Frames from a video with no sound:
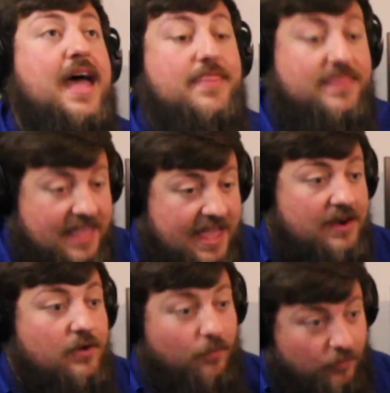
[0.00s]
and
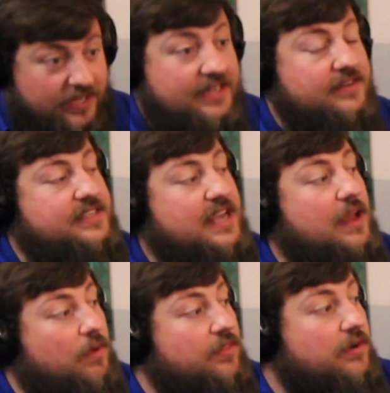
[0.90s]
then we can
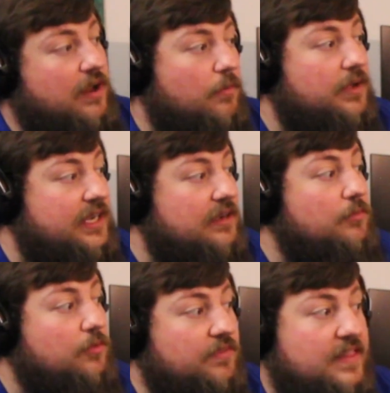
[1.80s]
decide whether or not we need to
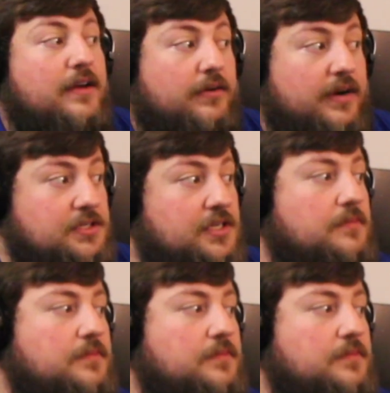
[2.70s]
move in that direction.